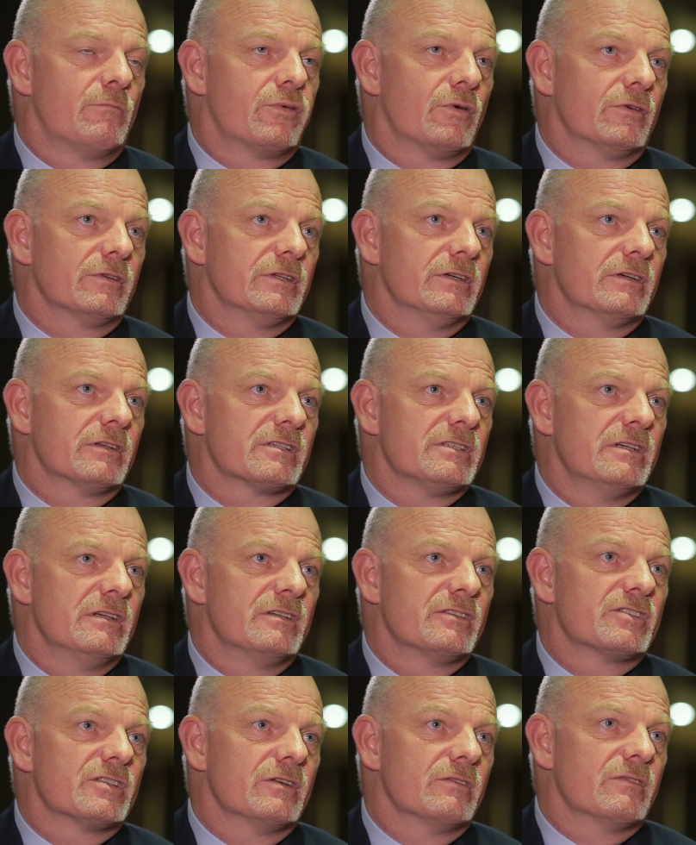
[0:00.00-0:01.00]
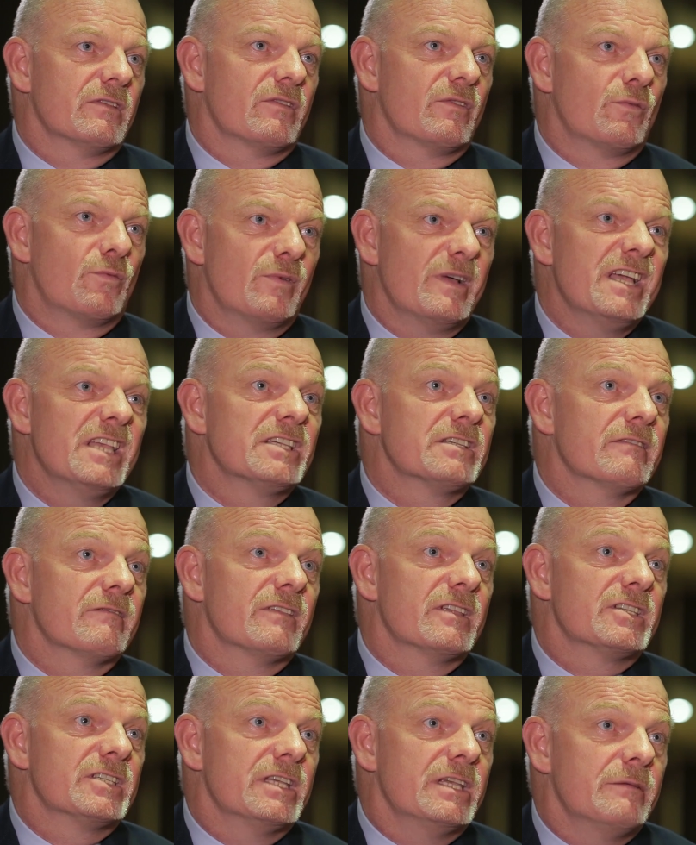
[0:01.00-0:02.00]
product so that the rest of
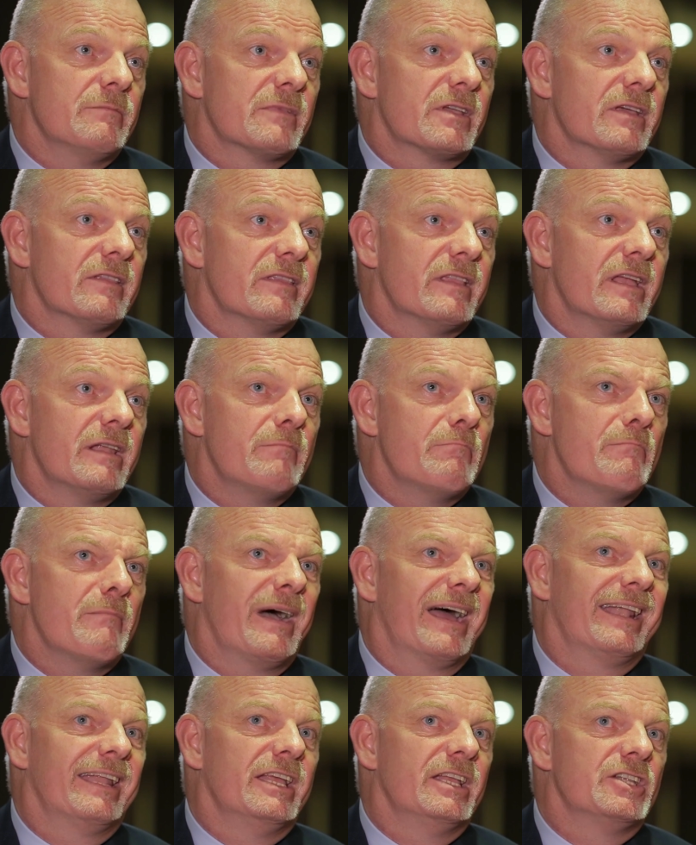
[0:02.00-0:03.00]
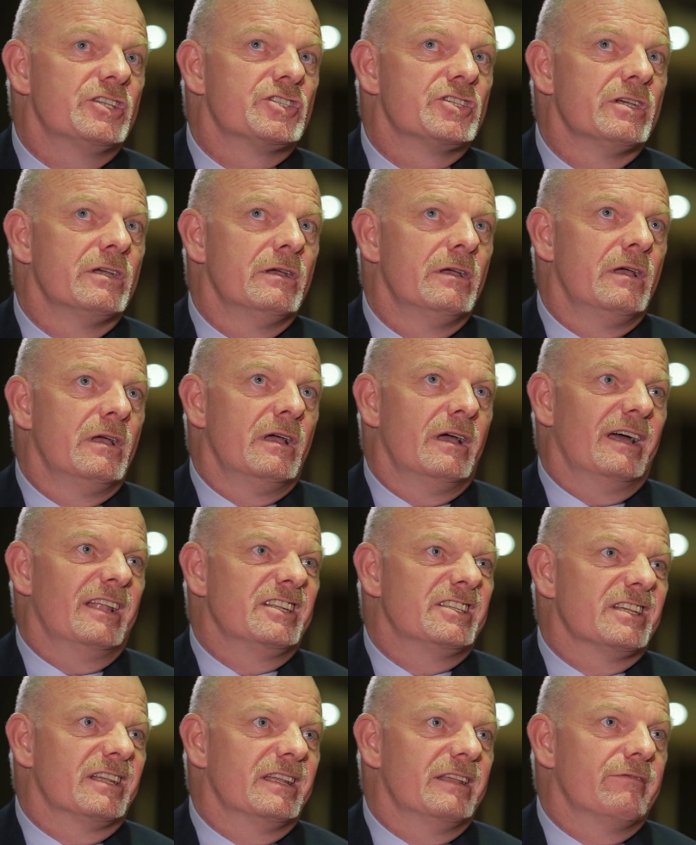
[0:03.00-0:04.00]
the team can then manage
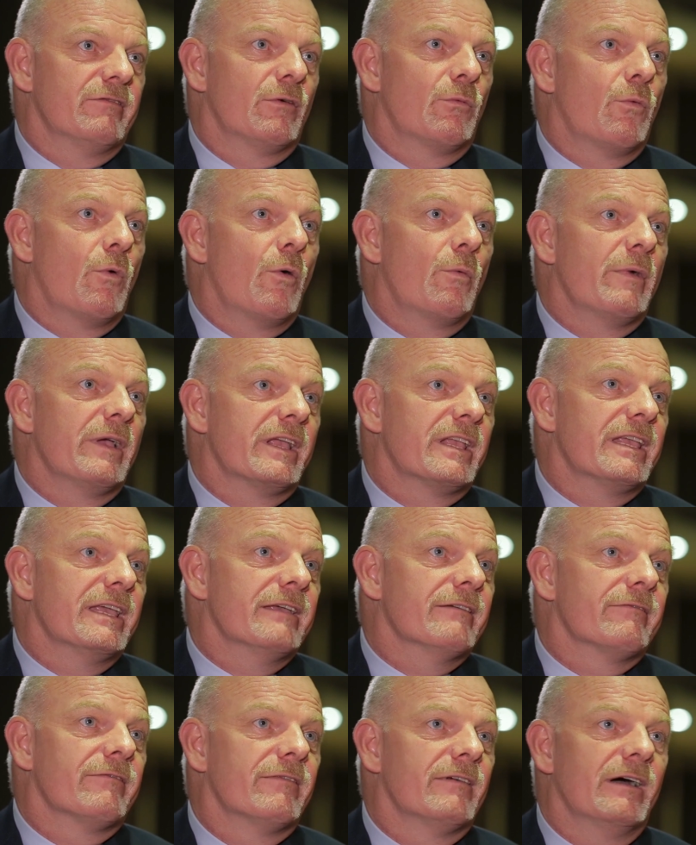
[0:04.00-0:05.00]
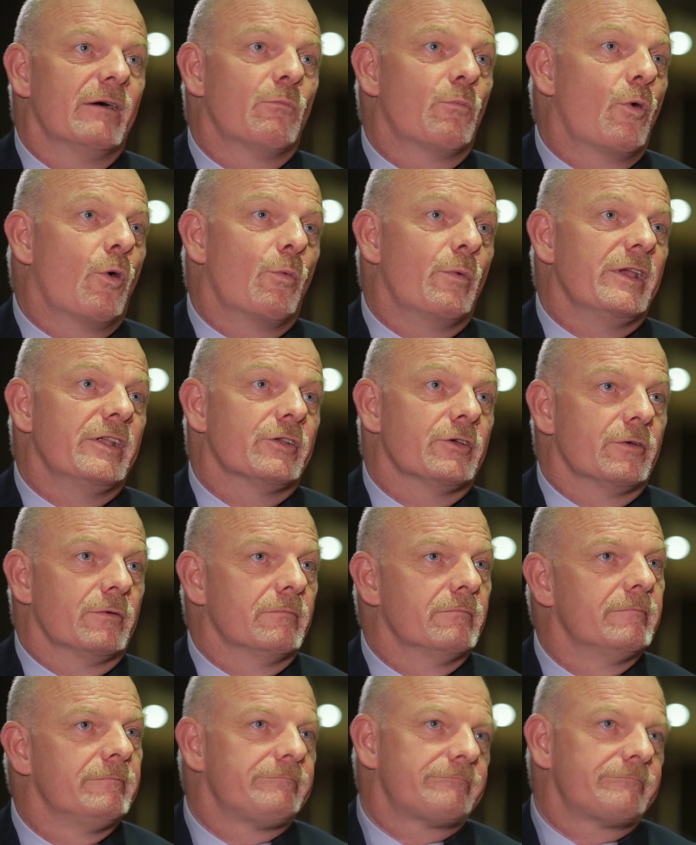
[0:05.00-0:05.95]
and deliver what we give and what we do.